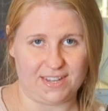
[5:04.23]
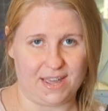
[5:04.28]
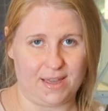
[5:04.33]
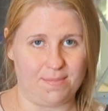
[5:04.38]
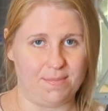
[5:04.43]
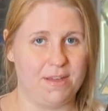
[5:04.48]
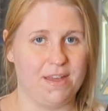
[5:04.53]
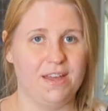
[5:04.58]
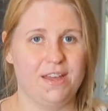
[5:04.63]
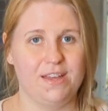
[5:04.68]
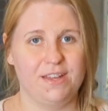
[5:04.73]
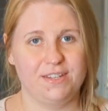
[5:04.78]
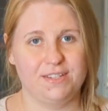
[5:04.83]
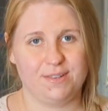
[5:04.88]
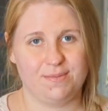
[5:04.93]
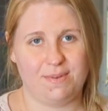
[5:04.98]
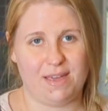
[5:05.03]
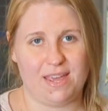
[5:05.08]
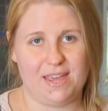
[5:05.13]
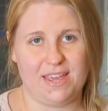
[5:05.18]
step
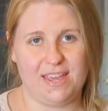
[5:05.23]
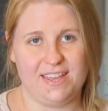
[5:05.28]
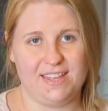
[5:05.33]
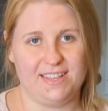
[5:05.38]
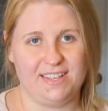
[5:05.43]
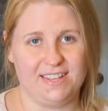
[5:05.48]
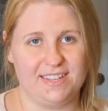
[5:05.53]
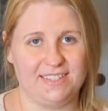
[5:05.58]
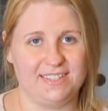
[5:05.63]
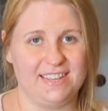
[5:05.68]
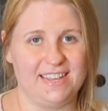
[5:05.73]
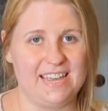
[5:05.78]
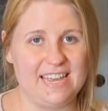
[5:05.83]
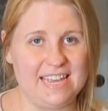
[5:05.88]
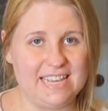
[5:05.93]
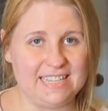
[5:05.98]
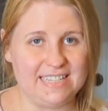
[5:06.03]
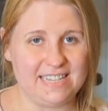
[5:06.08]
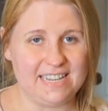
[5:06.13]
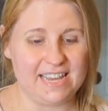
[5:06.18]
to making this
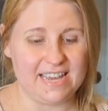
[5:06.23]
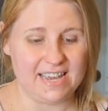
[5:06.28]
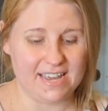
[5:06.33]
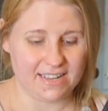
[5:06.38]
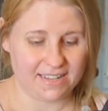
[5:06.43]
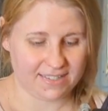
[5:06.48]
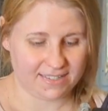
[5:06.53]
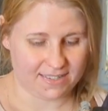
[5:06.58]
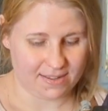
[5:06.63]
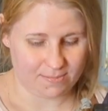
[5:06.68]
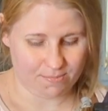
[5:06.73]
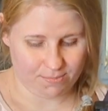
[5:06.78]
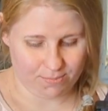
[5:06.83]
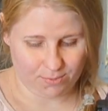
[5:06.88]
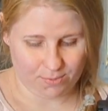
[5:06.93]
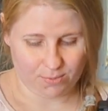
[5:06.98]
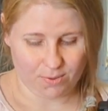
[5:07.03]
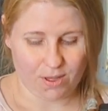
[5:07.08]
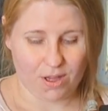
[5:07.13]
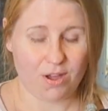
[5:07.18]
easy,
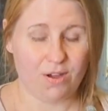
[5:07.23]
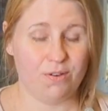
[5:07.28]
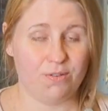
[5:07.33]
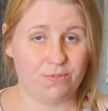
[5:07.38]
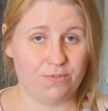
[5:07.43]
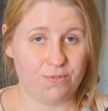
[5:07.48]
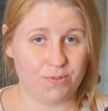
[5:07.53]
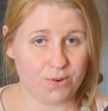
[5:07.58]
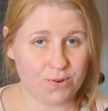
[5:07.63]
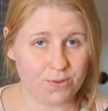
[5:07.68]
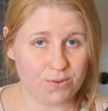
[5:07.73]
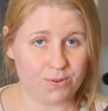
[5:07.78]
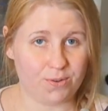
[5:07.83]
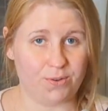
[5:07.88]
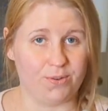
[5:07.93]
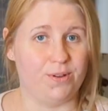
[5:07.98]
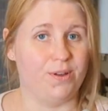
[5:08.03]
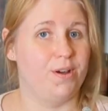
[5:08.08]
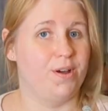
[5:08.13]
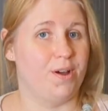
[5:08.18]
simple,
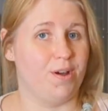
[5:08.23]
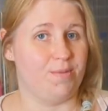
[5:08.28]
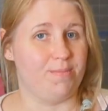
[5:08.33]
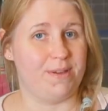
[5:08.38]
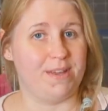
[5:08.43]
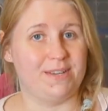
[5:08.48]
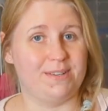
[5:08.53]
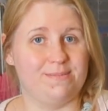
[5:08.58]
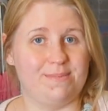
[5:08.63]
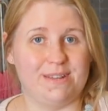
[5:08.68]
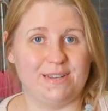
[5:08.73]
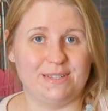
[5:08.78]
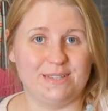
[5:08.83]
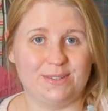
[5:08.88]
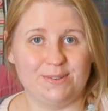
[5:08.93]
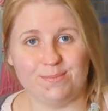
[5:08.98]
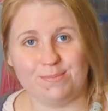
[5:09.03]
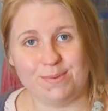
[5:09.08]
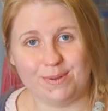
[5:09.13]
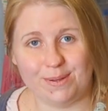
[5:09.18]
frugal homemade tomato
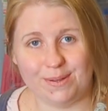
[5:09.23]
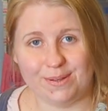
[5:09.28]
soup.